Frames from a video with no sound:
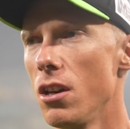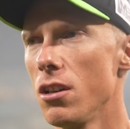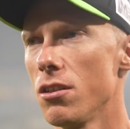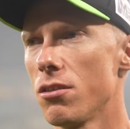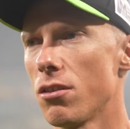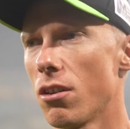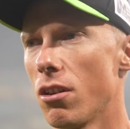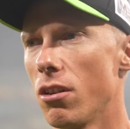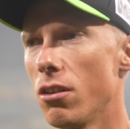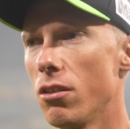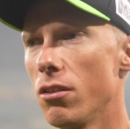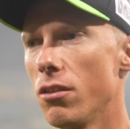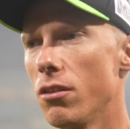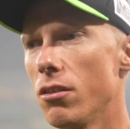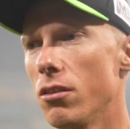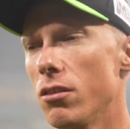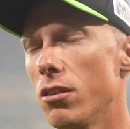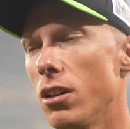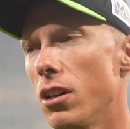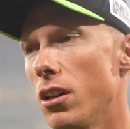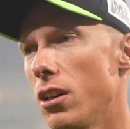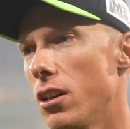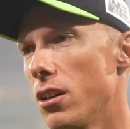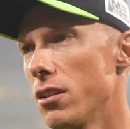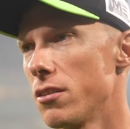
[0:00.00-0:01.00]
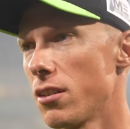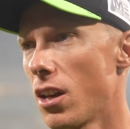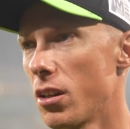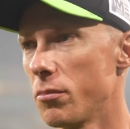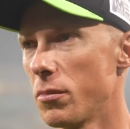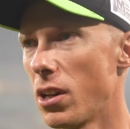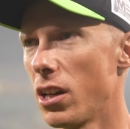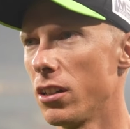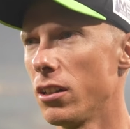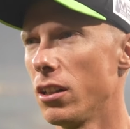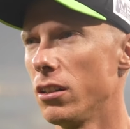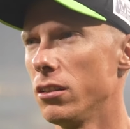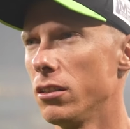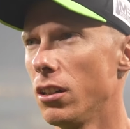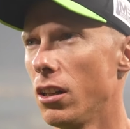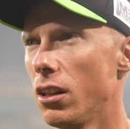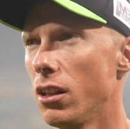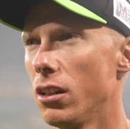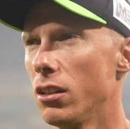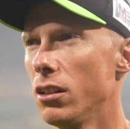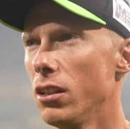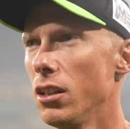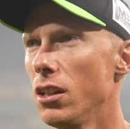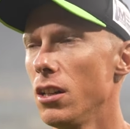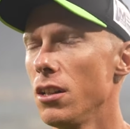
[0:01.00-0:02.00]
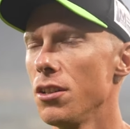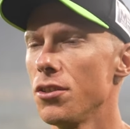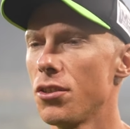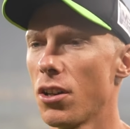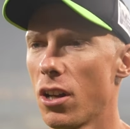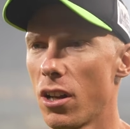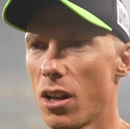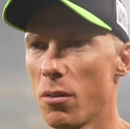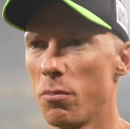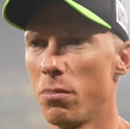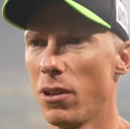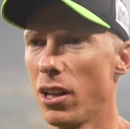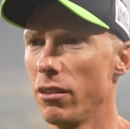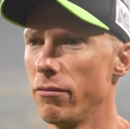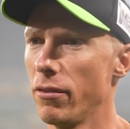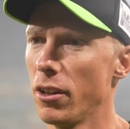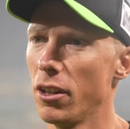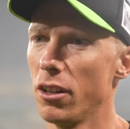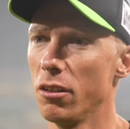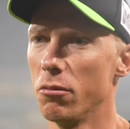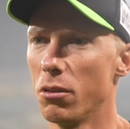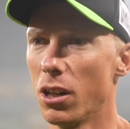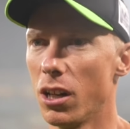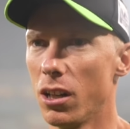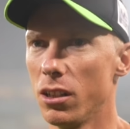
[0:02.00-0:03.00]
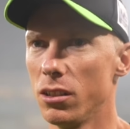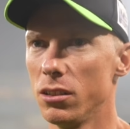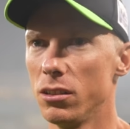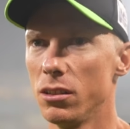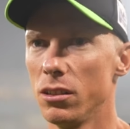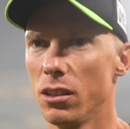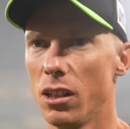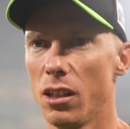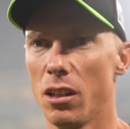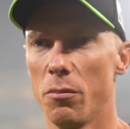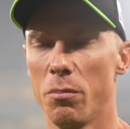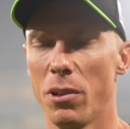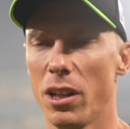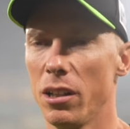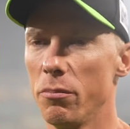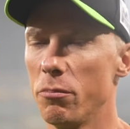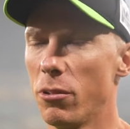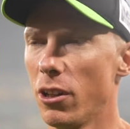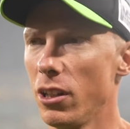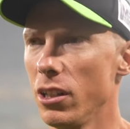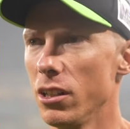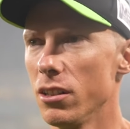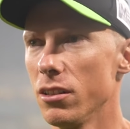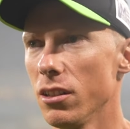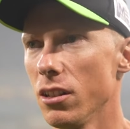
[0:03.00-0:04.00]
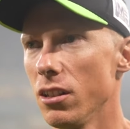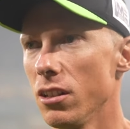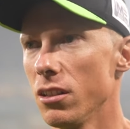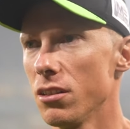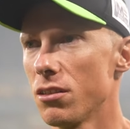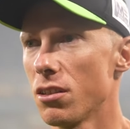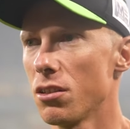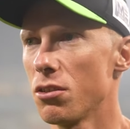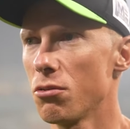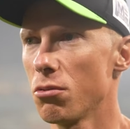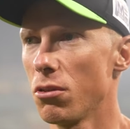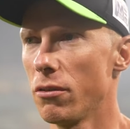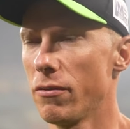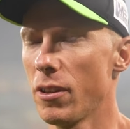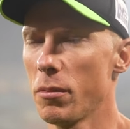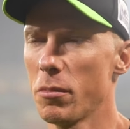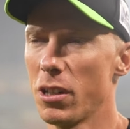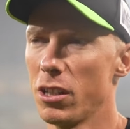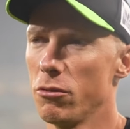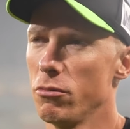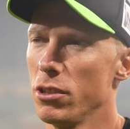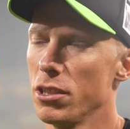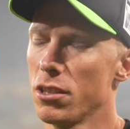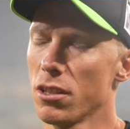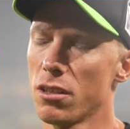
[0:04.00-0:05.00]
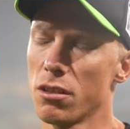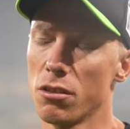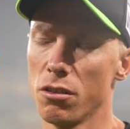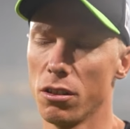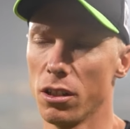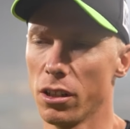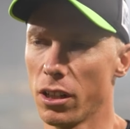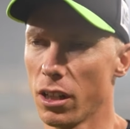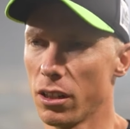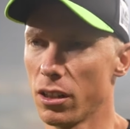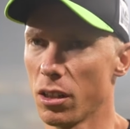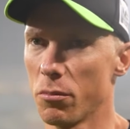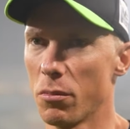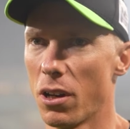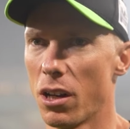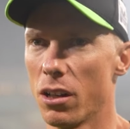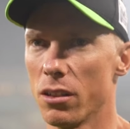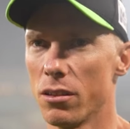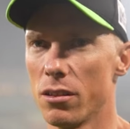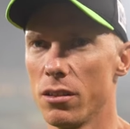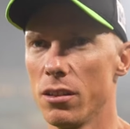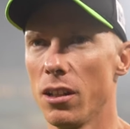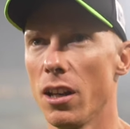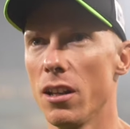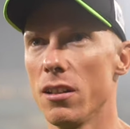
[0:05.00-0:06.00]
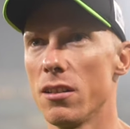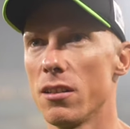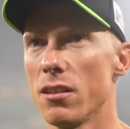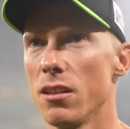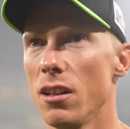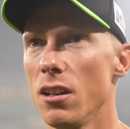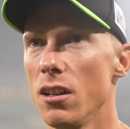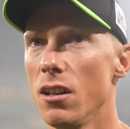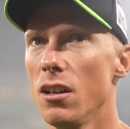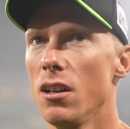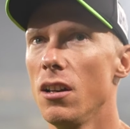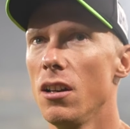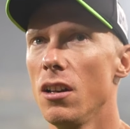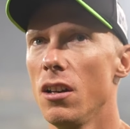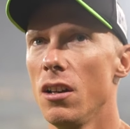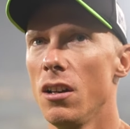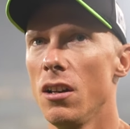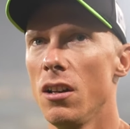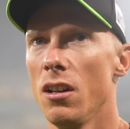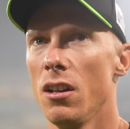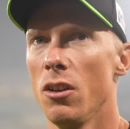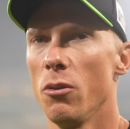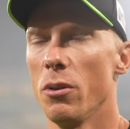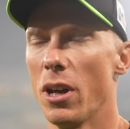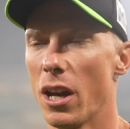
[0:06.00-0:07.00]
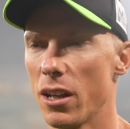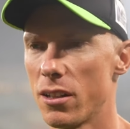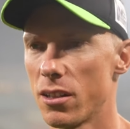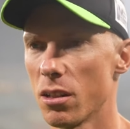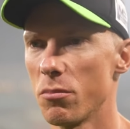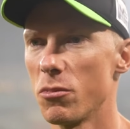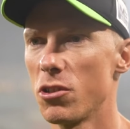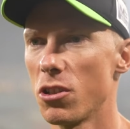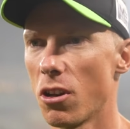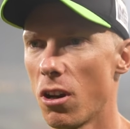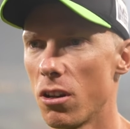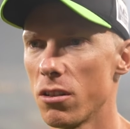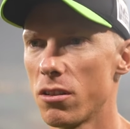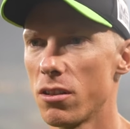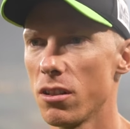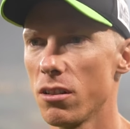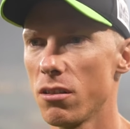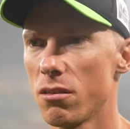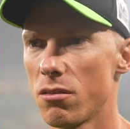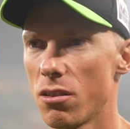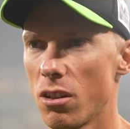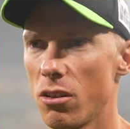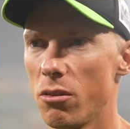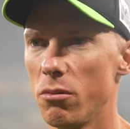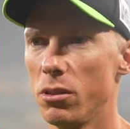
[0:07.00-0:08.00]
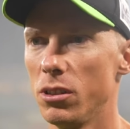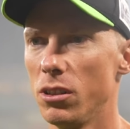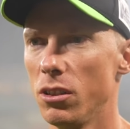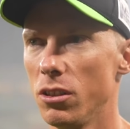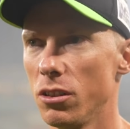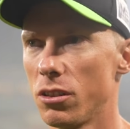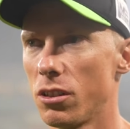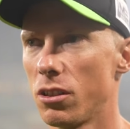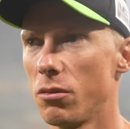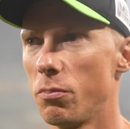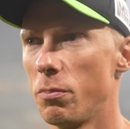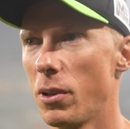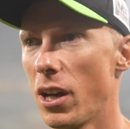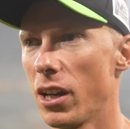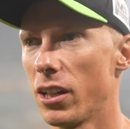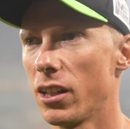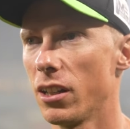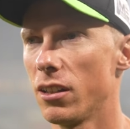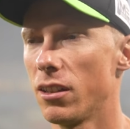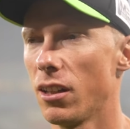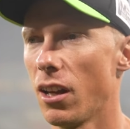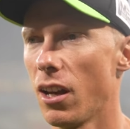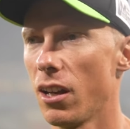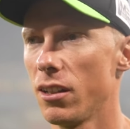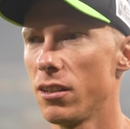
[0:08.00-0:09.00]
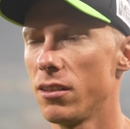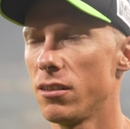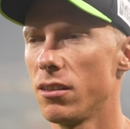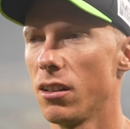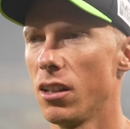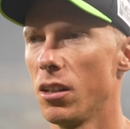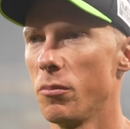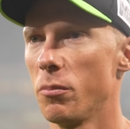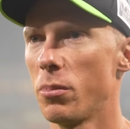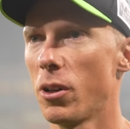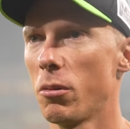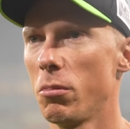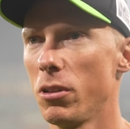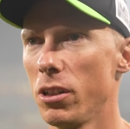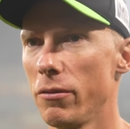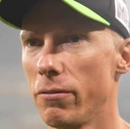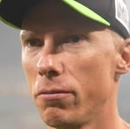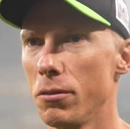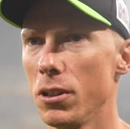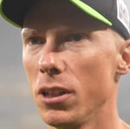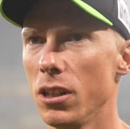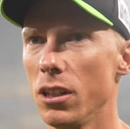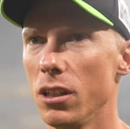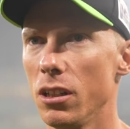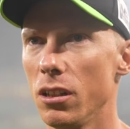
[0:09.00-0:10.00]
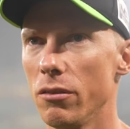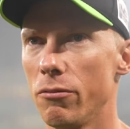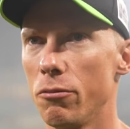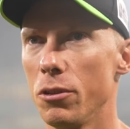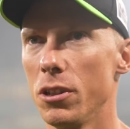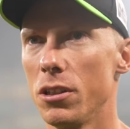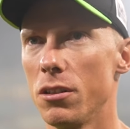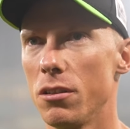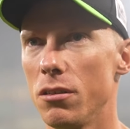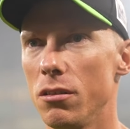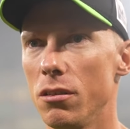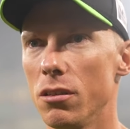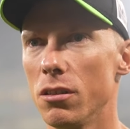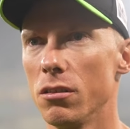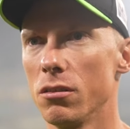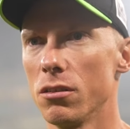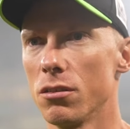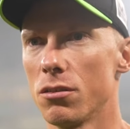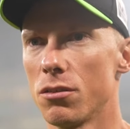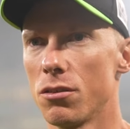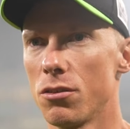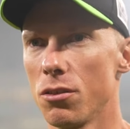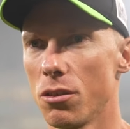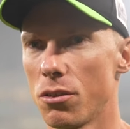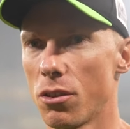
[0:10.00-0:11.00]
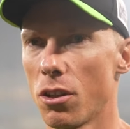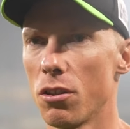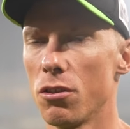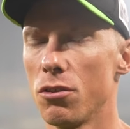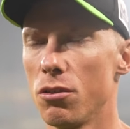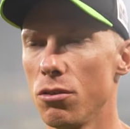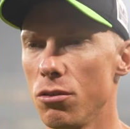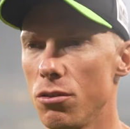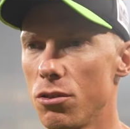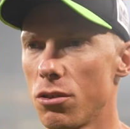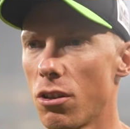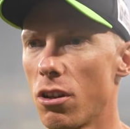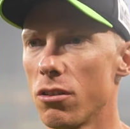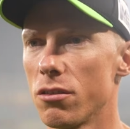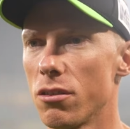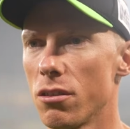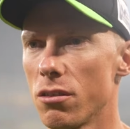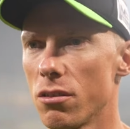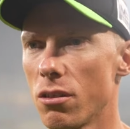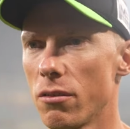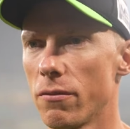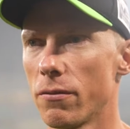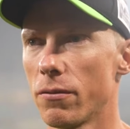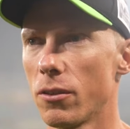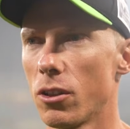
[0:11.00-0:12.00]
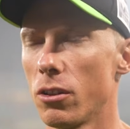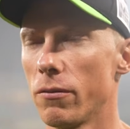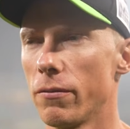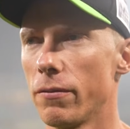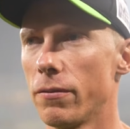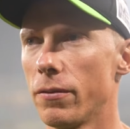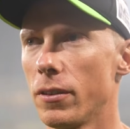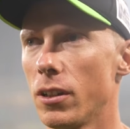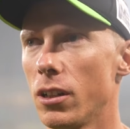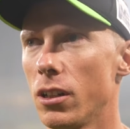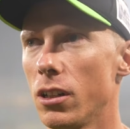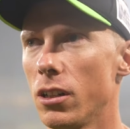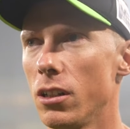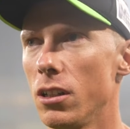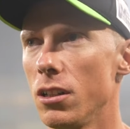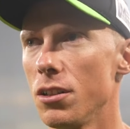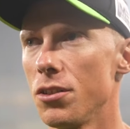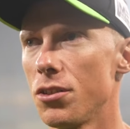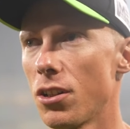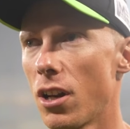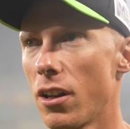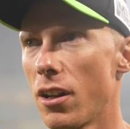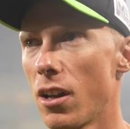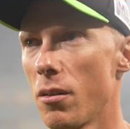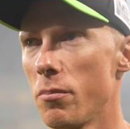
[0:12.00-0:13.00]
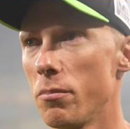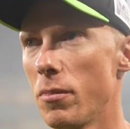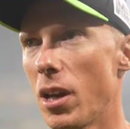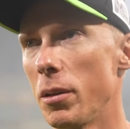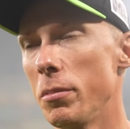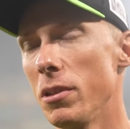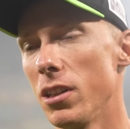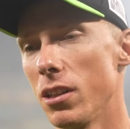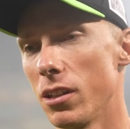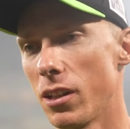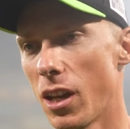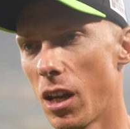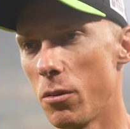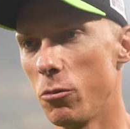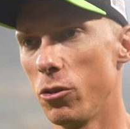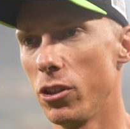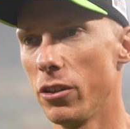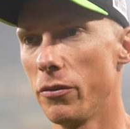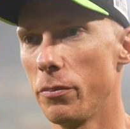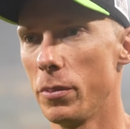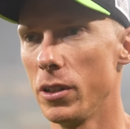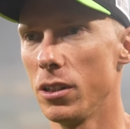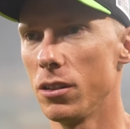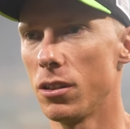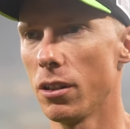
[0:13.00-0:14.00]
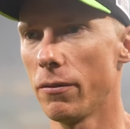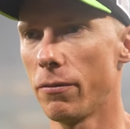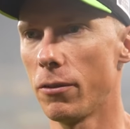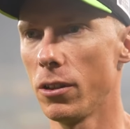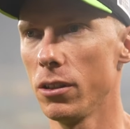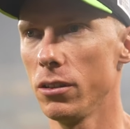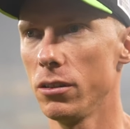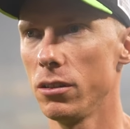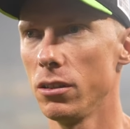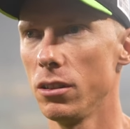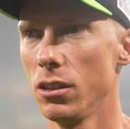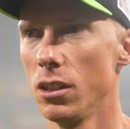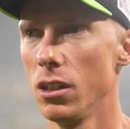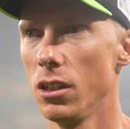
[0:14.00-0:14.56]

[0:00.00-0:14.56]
So Salman and Shadab played very well, played brilliant innings, the two of them, and we just couldn't get them out. Yes, we had some chances, so we'll look back at that. Probably if we took those two chances of Shadab, maybe the game would have been different.